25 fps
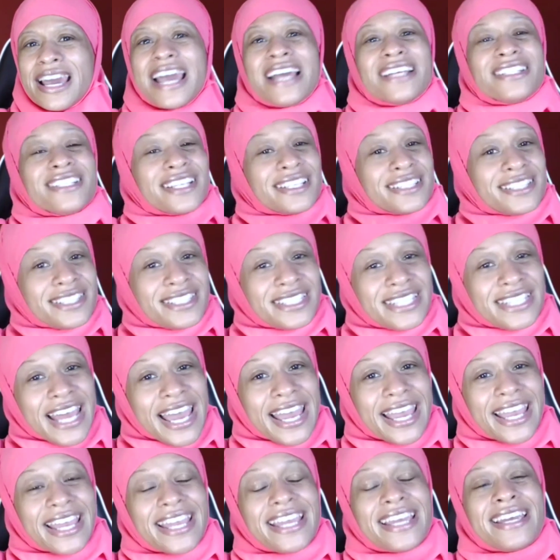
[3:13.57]
and just
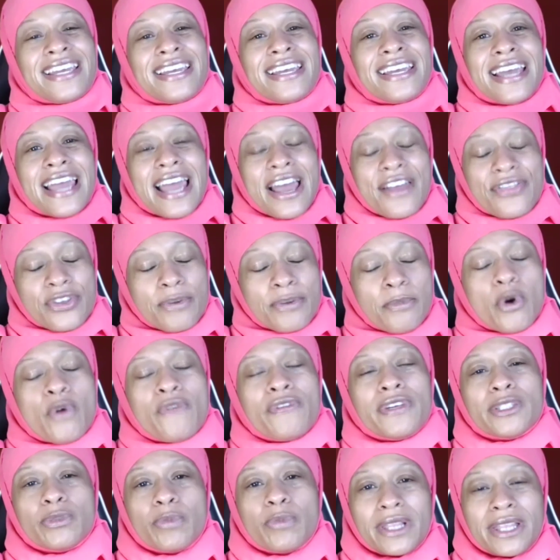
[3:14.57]
stay at the
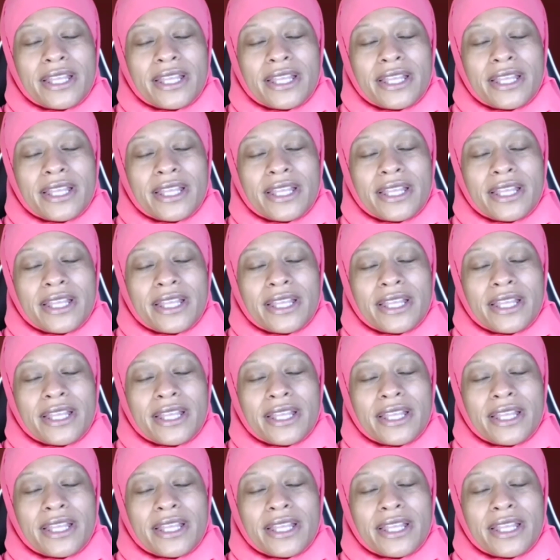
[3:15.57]
movies